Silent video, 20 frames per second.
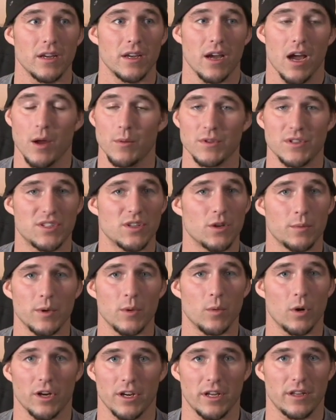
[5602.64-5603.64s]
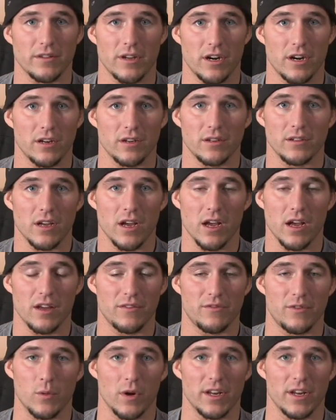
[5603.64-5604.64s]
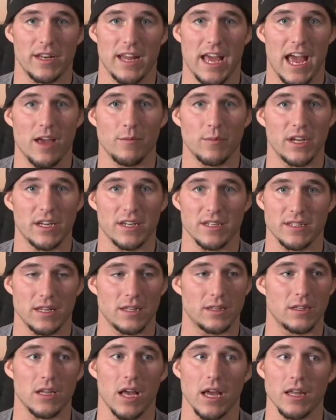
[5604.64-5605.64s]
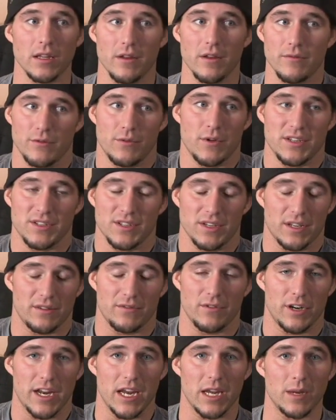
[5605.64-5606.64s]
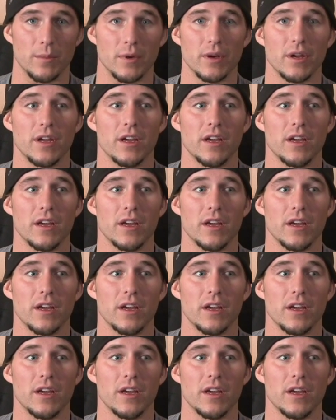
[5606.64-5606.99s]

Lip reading: I would still be working there if he wanted to have me, because I loved wrestling for Gabe.